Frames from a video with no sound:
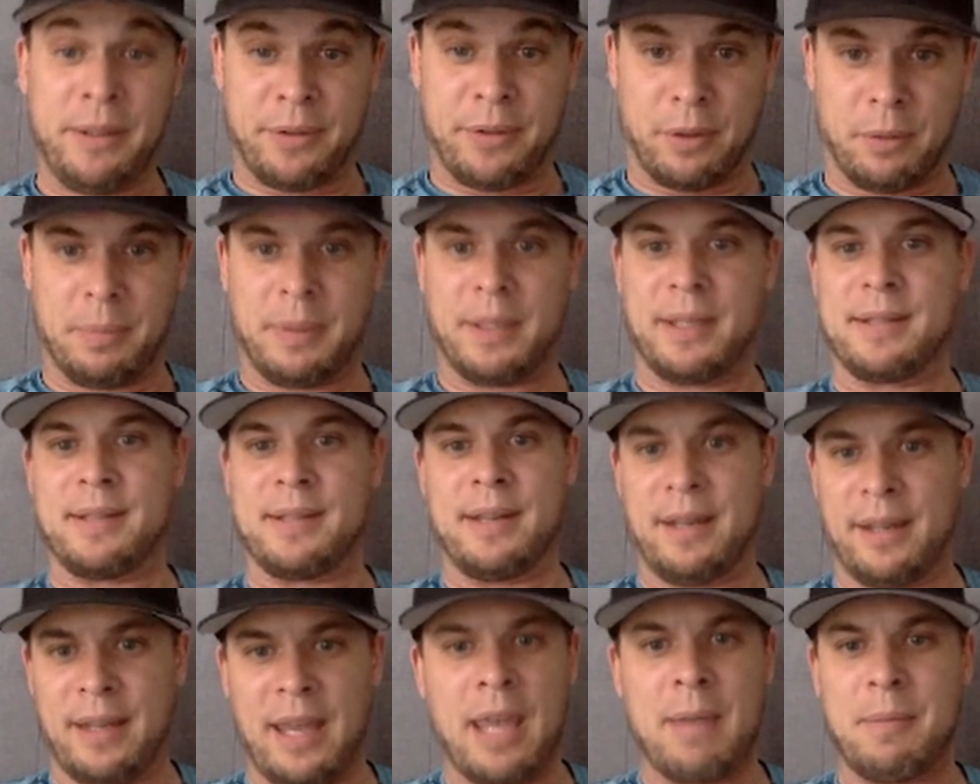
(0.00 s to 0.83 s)
because in
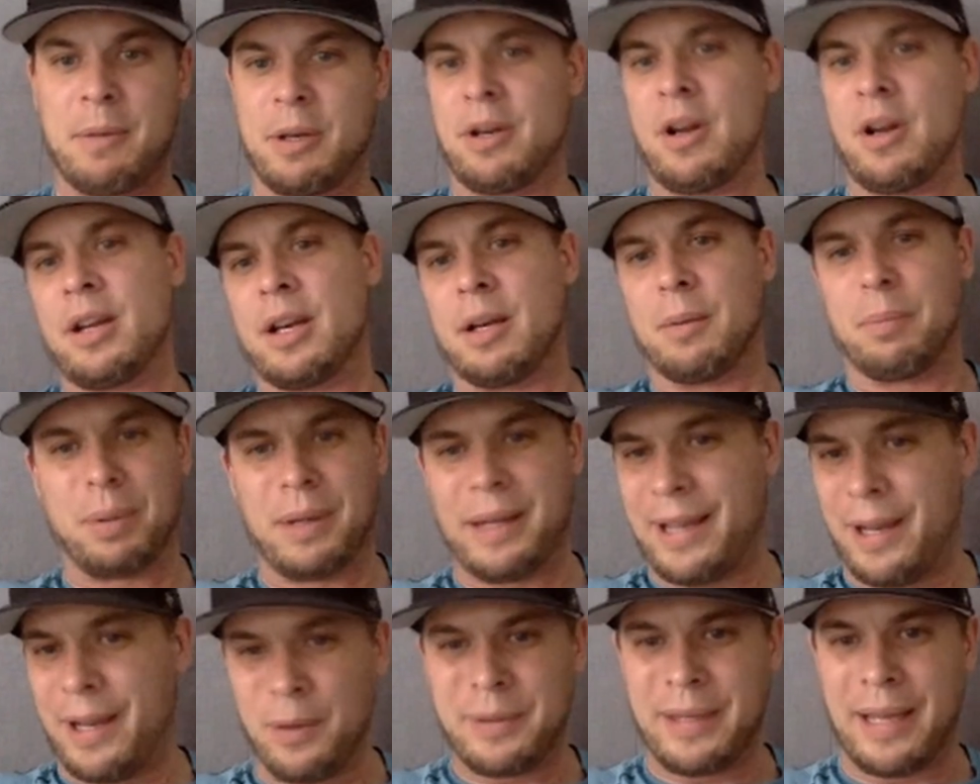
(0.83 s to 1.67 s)
a game, you're not going to
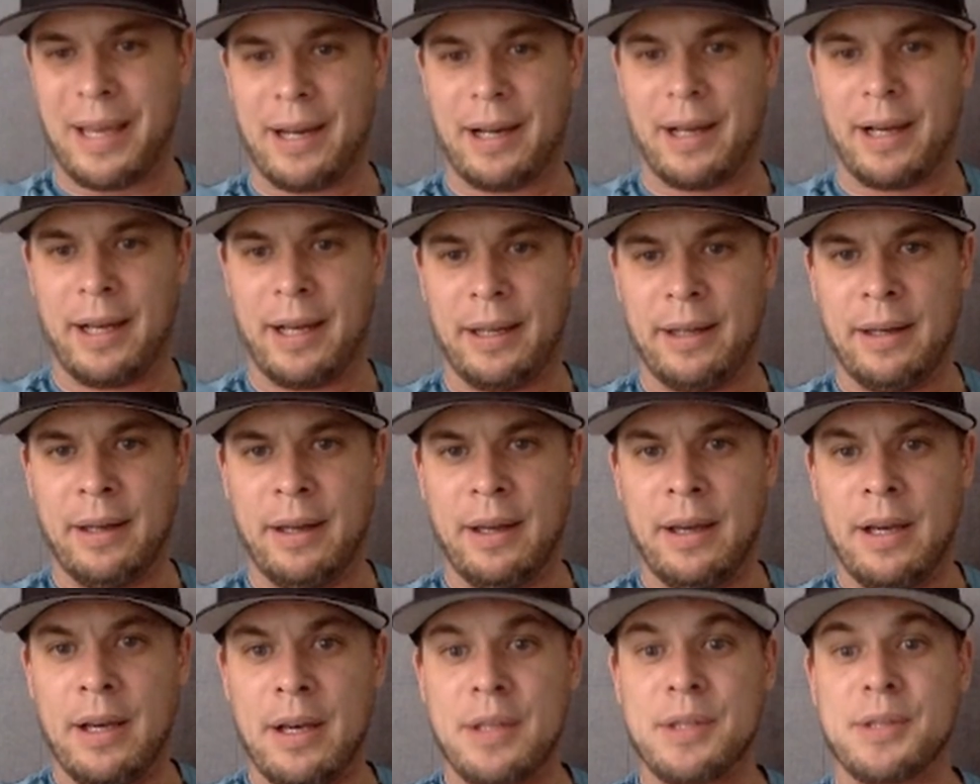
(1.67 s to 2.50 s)
play out that high.
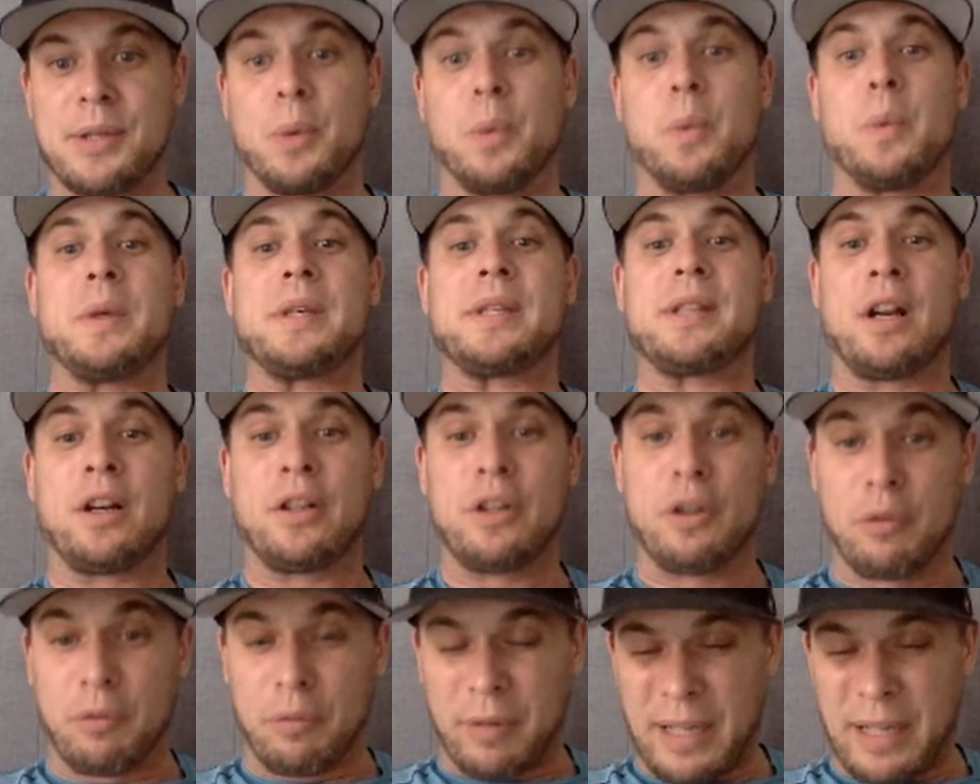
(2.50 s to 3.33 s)
So when we start
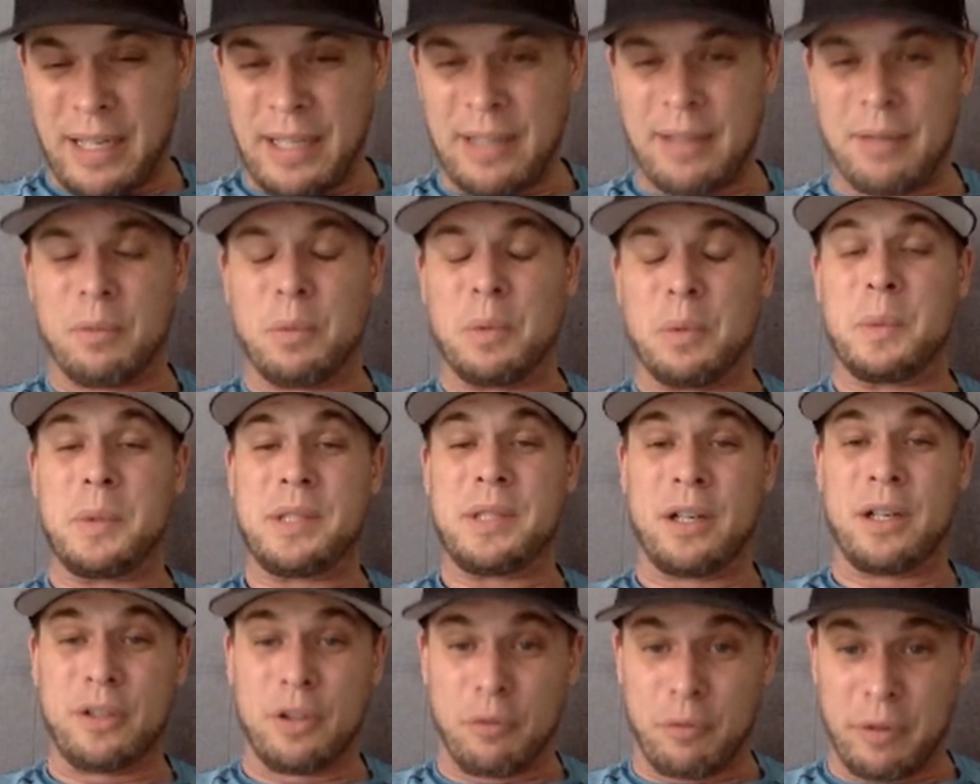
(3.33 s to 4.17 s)
to read
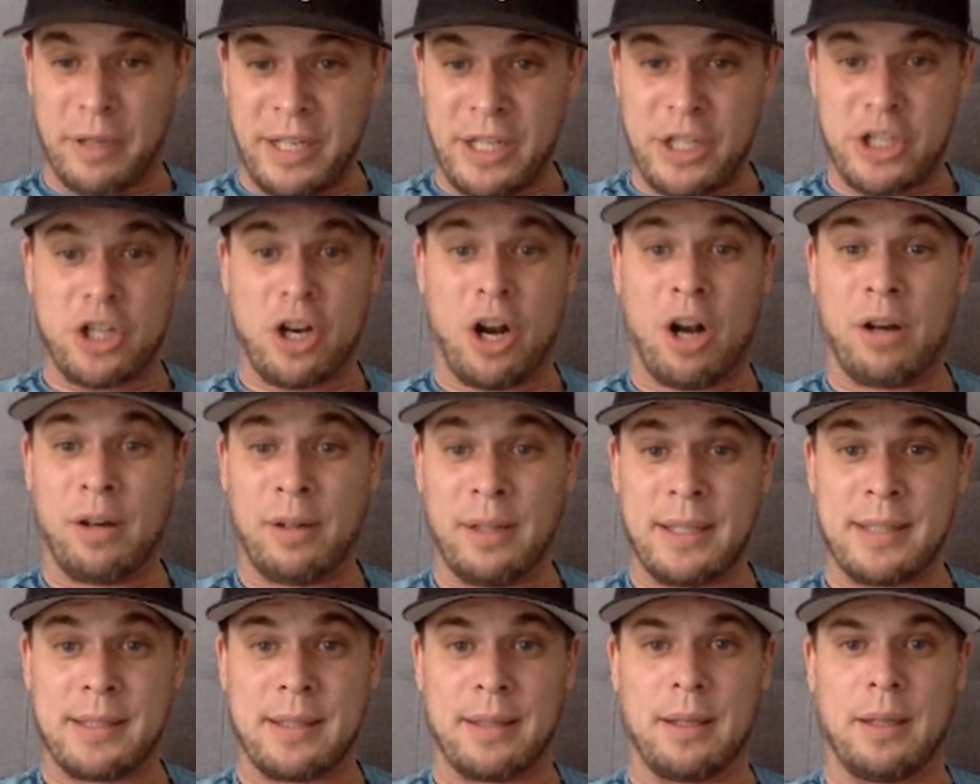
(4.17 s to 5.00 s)
shot
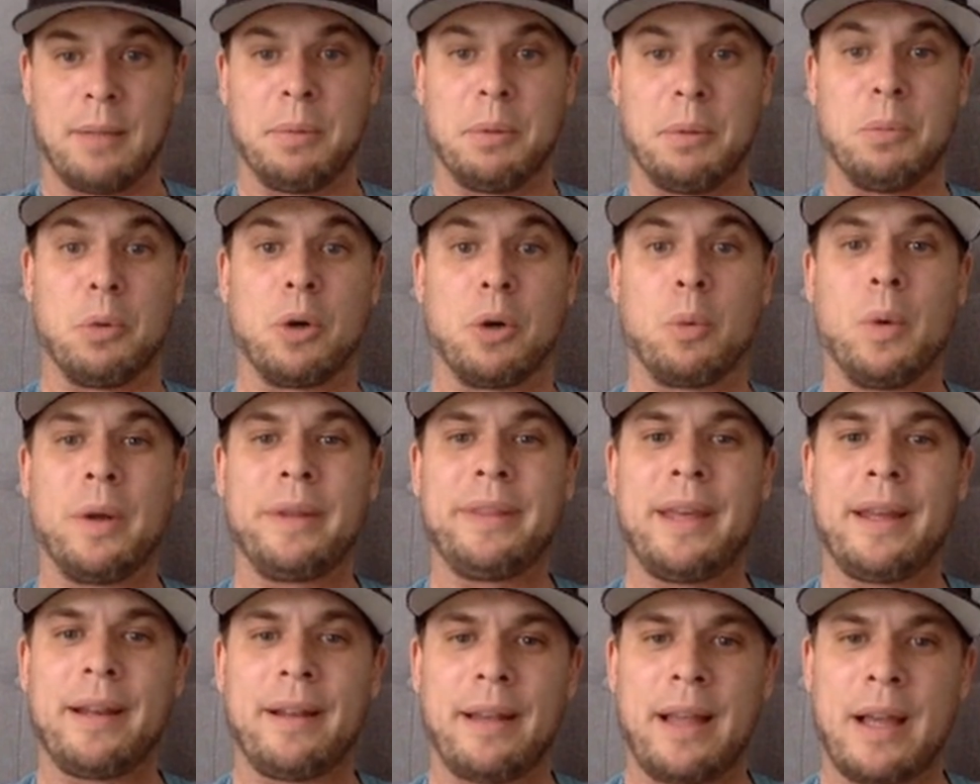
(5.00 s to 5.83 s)
release a little bit more, what
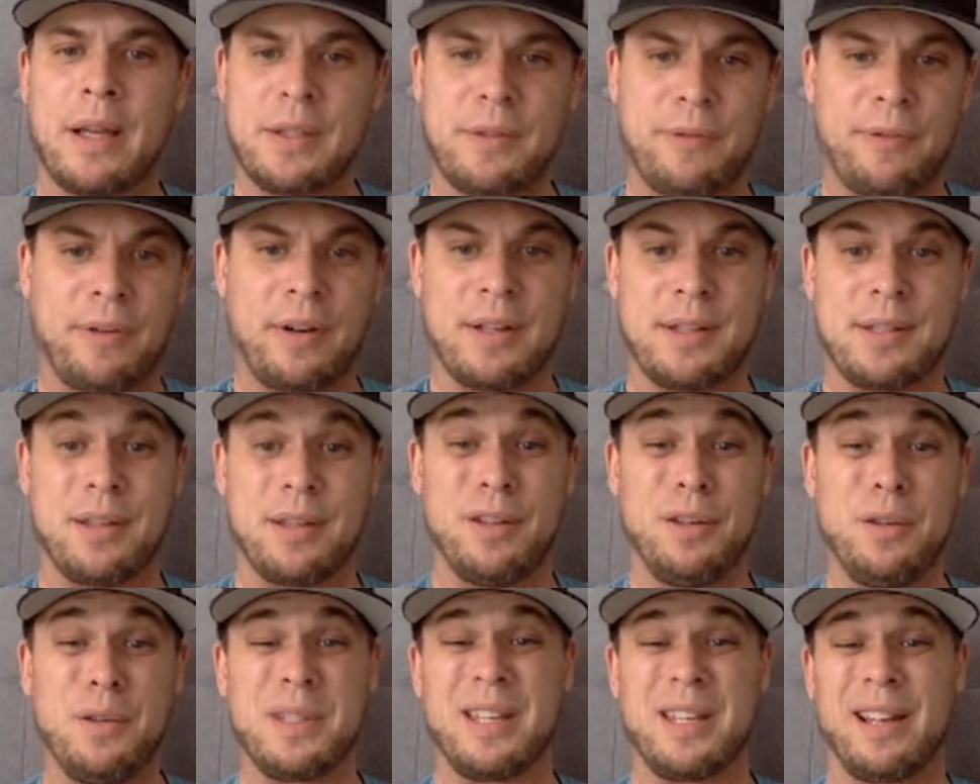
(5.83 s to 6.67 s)
that allows for us to
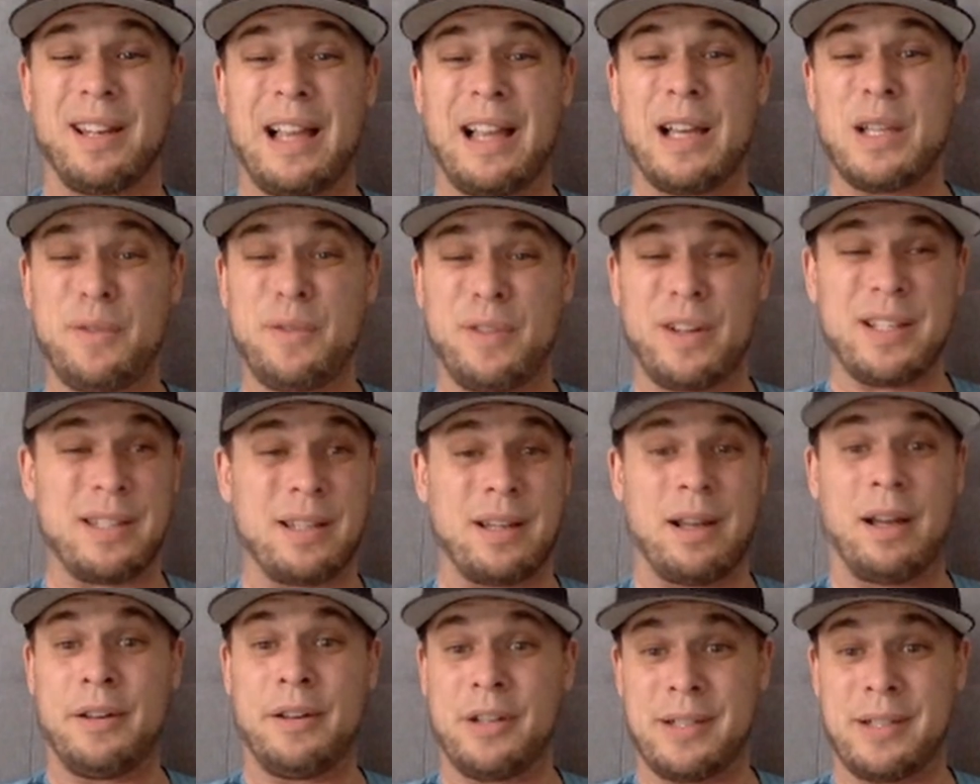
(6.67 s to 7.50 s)
do is it allows for us to
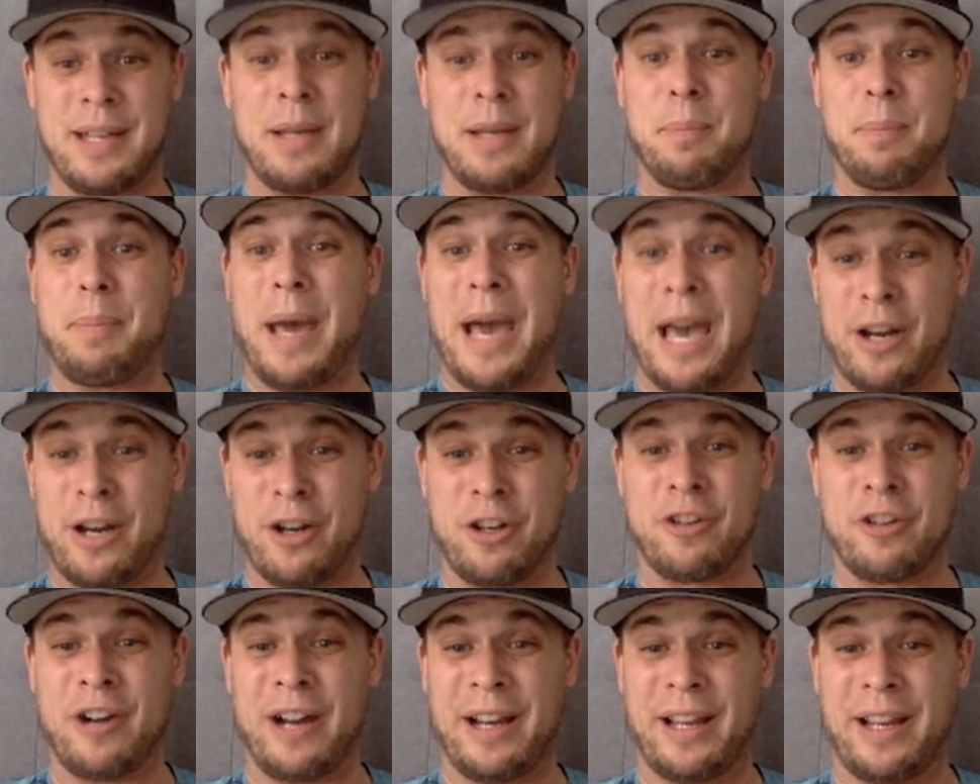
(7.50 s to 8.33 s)
understand
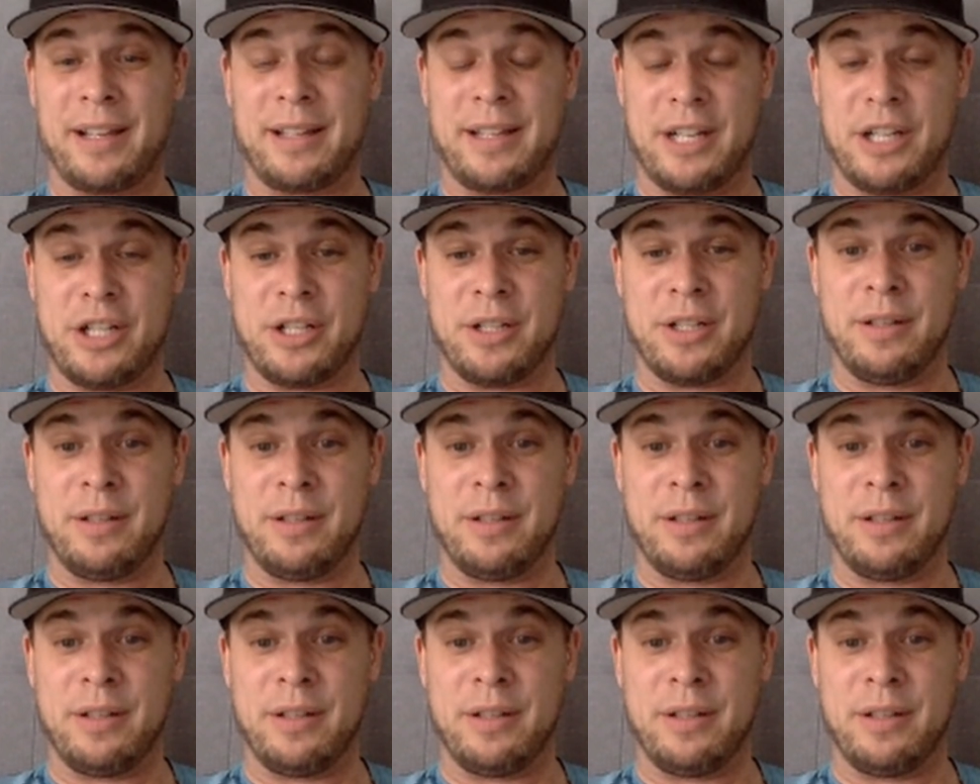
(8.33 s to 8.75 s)
pattern recognition.